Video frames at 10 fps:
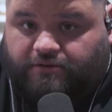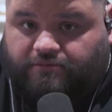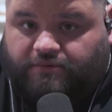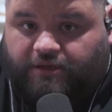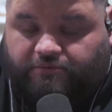
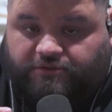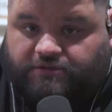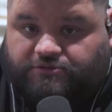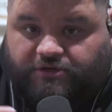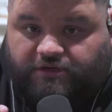
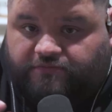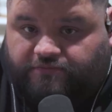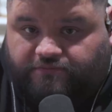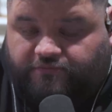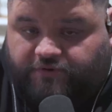Ableton tracks
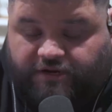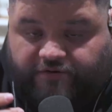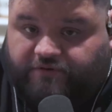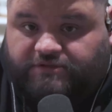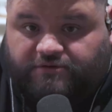for
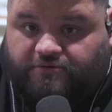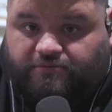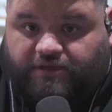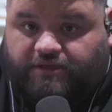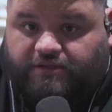every single
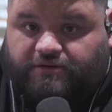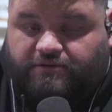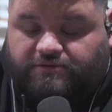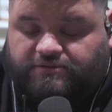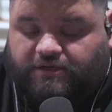weekend
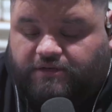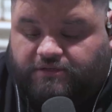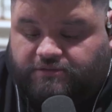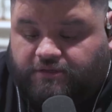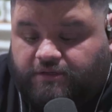set
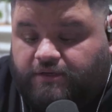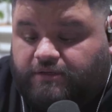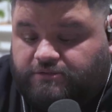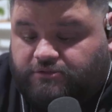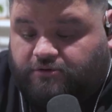list.
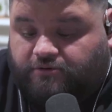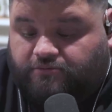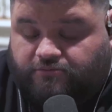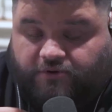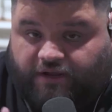So
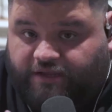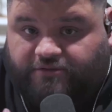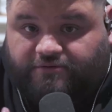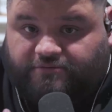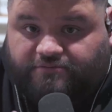what I
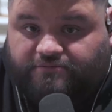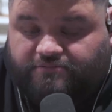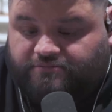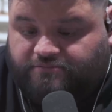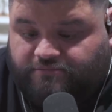do,
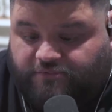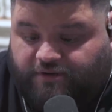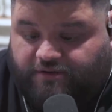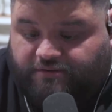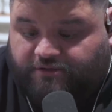
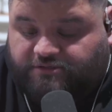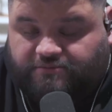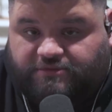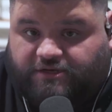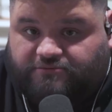well, there's some
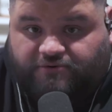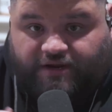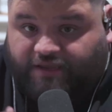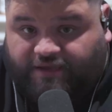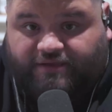times where
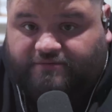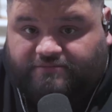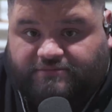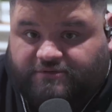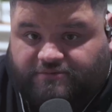I can't.
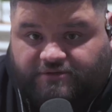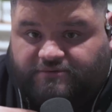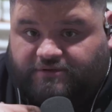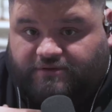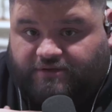Sometimes
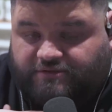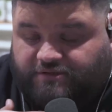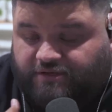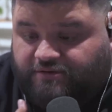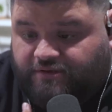it's
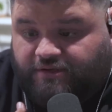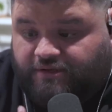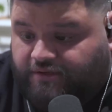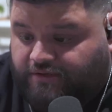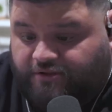like,
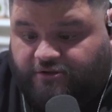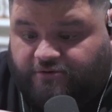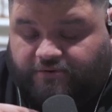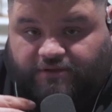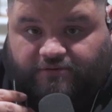
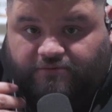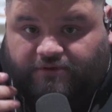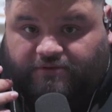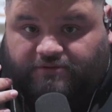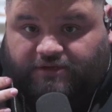
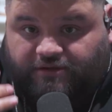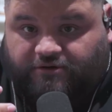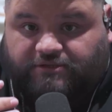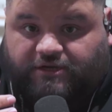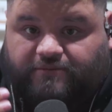we take our
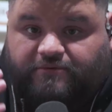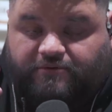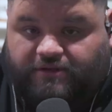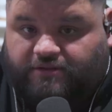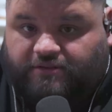time
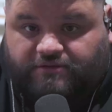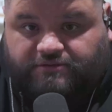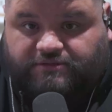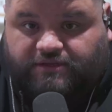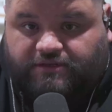creating the
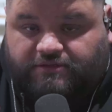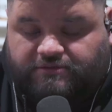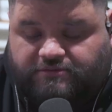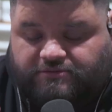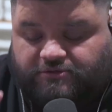set
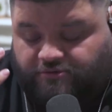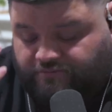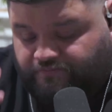list. So